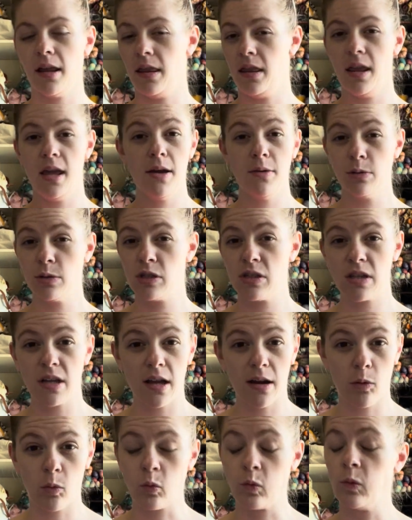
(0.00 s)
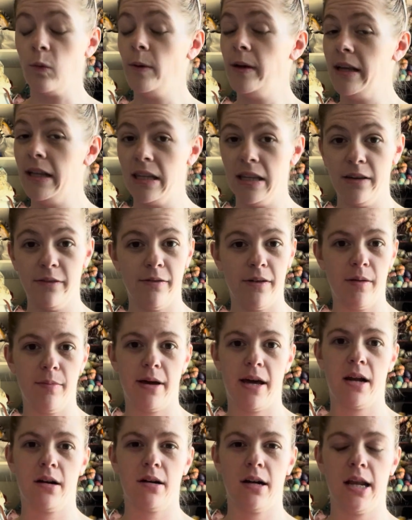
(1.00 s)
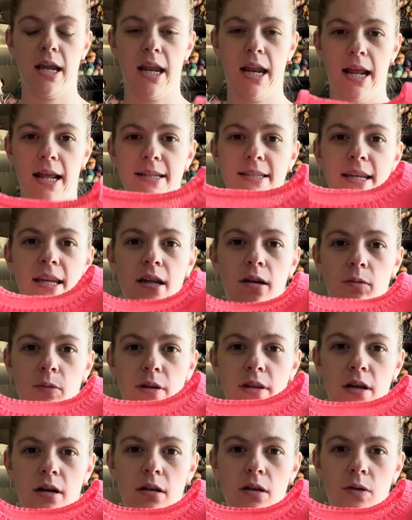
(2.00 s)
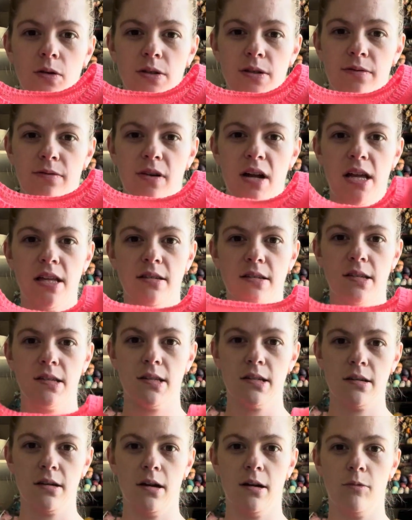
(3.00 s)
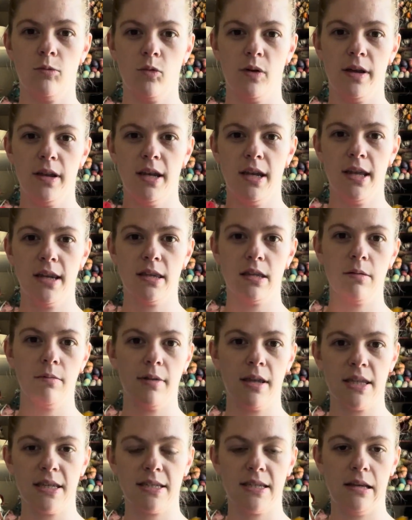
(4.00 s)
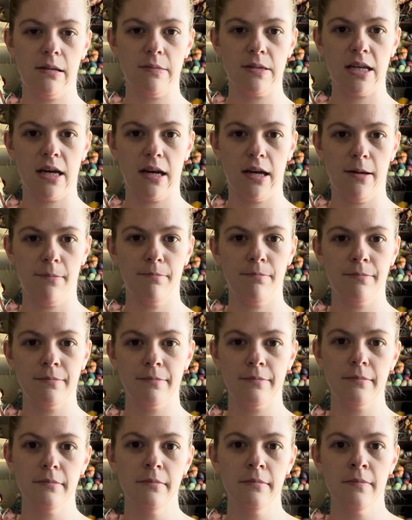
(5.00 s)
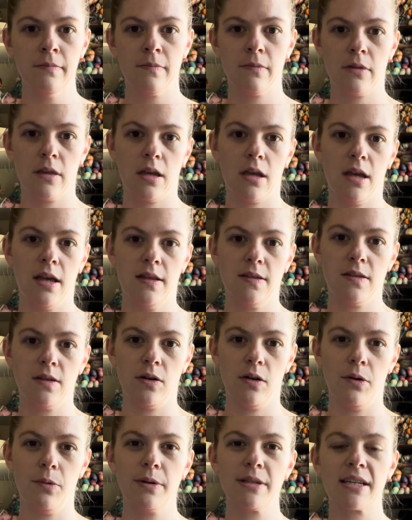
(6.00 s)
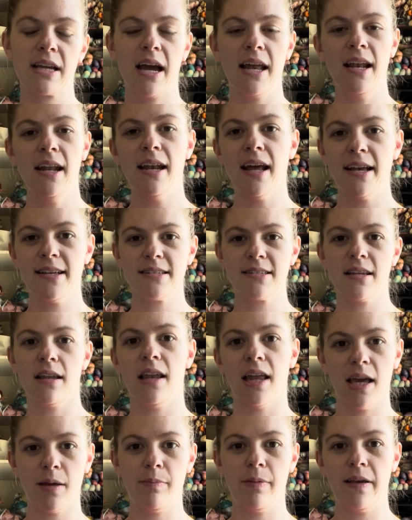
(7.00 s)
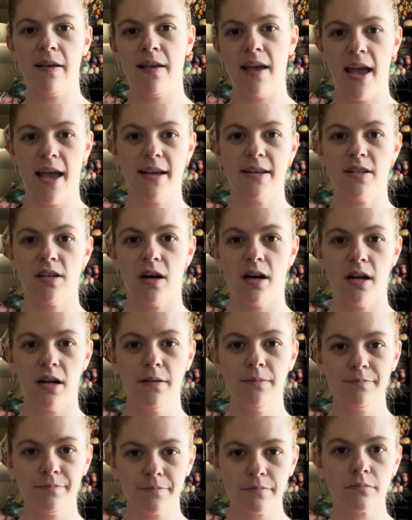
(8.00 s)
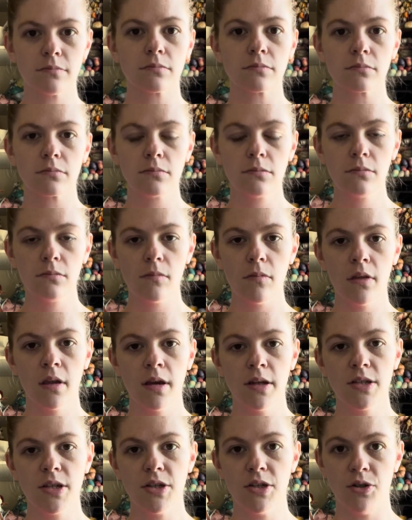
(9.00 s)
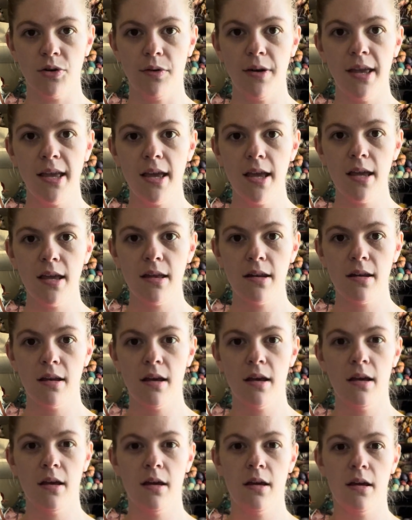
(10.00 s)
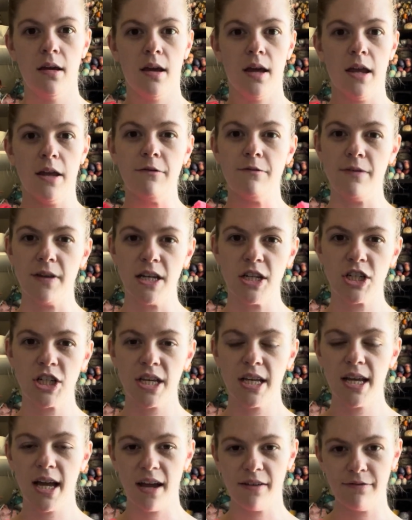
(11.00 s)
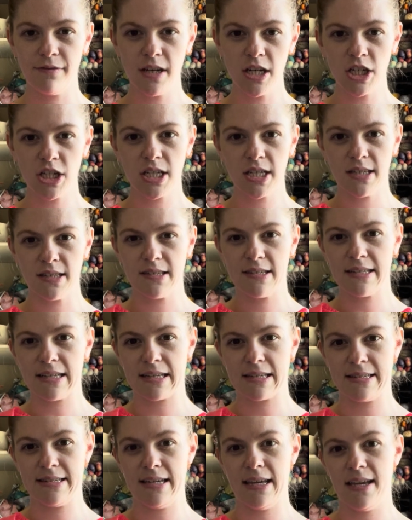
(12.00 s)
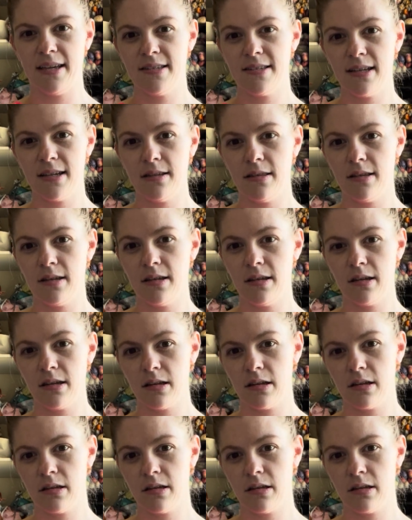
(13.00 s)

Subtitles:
It was a really fun pattern, and I did it with a close friend. We knit them at the same time. And so it was kind of nice to like being egged on to doing it and finishing it. I finished it in 6 days, I think.